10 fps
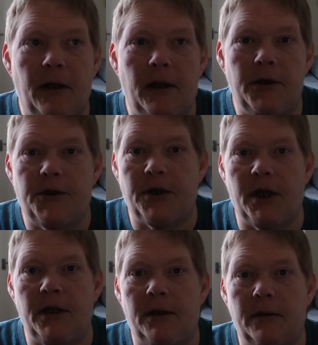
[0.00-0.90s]

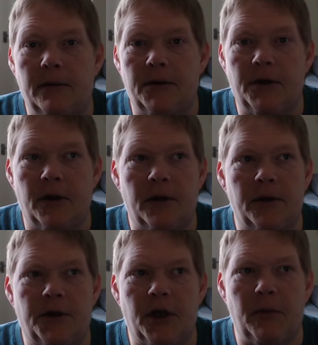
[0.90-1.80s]
C
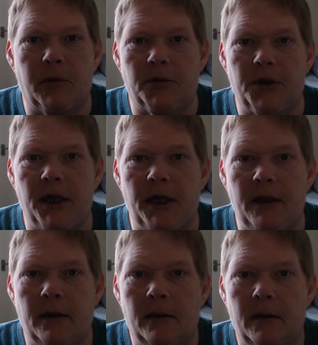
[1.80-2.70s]
plus
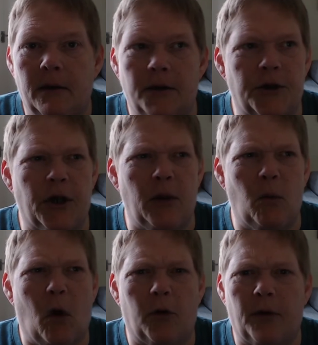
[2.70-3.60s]
E and
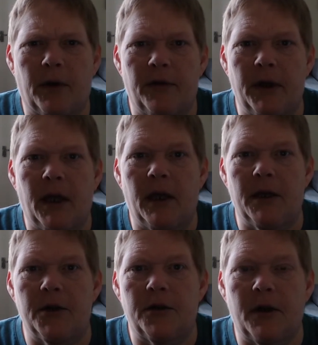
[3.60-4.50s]
C1, I think it
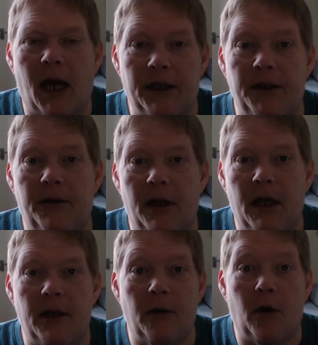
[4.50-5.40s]
is, added
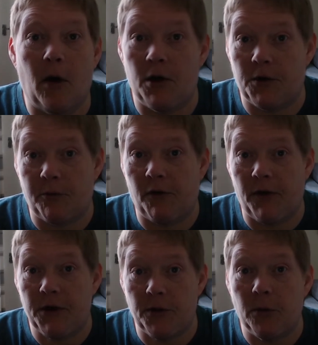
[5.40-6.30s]
there as
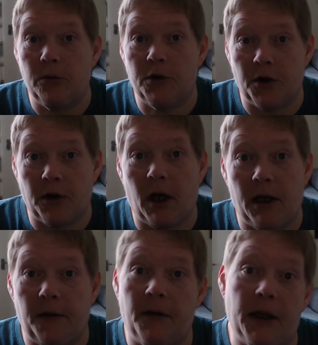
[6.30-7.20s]
provisional, so that I
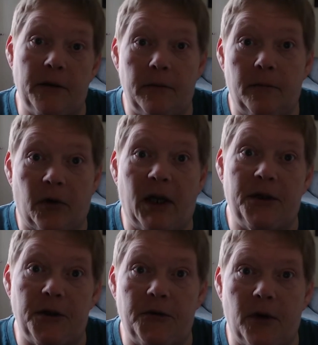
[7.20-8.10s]
can then
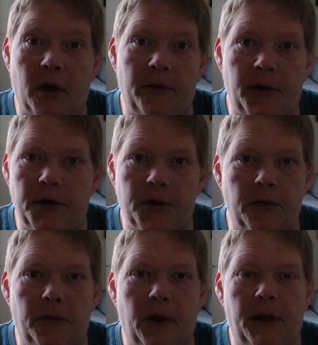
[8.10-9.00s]
practice driving and
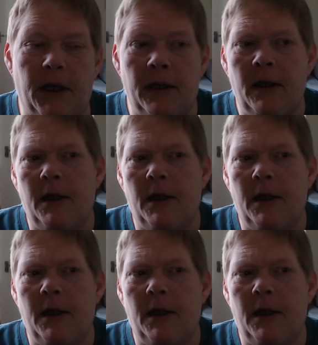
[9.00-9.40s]
stuff like that.